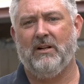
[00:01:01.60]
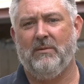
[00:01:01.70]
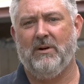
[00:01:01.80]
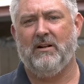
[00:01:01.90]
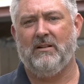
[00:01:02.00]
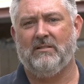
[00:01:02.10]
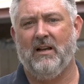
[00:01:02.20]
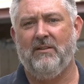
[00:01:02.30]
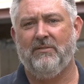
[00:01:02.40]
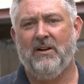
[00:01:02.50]
the community
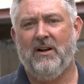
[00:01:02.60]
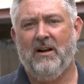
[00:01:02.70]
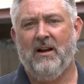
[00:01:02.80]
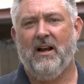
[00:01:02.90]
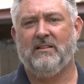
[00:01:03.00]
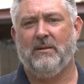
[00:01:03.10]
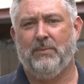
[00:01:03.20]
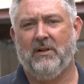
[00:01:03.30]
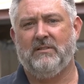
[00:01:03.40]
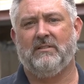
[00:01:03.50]
safe, it's the
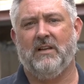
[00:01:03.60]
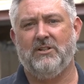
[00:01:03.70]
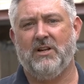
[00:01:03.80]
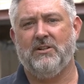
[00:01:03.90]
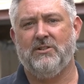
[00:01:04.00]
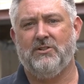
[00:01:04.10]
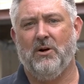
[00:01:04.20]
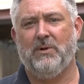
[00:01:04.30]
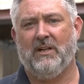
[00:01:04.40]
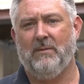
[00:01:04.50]
Police Association's
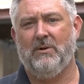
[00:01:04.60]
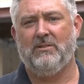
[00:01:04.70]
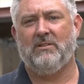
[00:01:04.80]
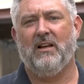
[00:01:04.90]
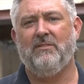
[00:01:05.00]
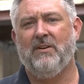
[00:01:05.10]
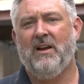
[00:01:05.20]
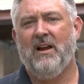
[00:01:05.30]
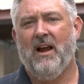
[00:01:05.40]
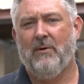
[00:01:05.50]
job to keep you safe,
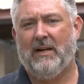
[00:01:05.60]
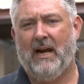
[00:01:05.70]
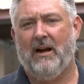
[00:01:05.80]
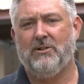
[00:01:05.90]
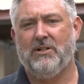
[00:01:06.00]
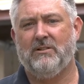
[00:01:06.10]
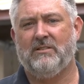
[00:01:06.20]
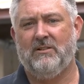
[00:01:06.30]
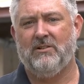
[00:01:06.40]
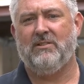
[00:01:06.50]
and we encourage you to
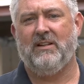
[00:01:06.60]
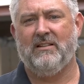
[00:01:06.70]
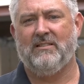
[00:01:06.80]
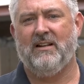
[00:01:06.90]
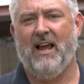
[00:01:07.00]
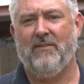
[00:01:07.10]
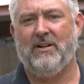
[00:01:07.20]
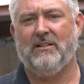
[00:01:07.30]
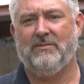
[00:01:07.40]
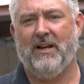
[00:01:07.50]
seriously consider
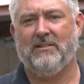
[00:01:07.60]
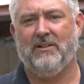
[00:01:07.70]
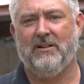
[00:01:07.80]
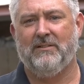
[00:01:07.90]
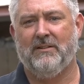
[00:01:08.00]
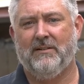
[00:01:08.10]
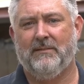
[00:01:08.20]
having this vaccine.